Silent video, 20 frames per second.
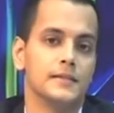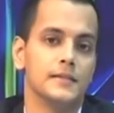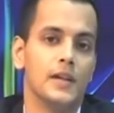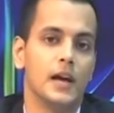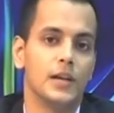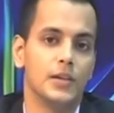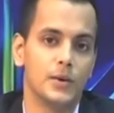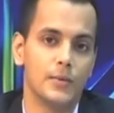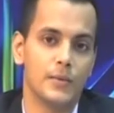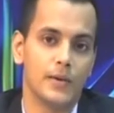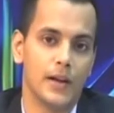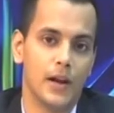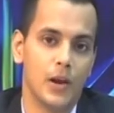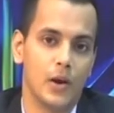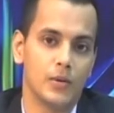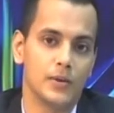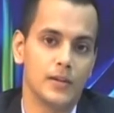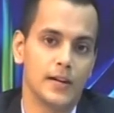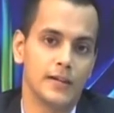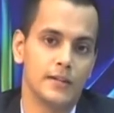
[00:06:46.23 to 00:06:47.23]
numerical
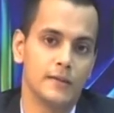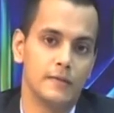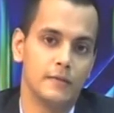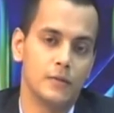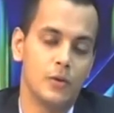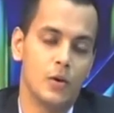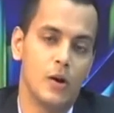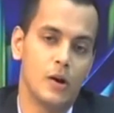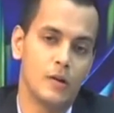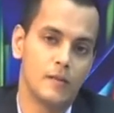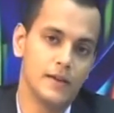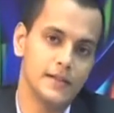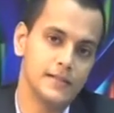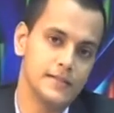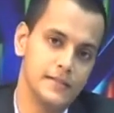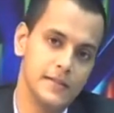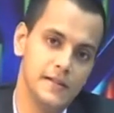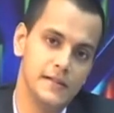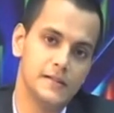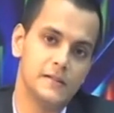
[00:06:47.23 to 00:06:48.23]
machines computer
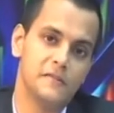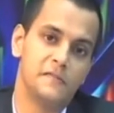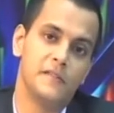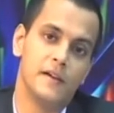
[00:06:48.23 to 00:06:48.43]
guided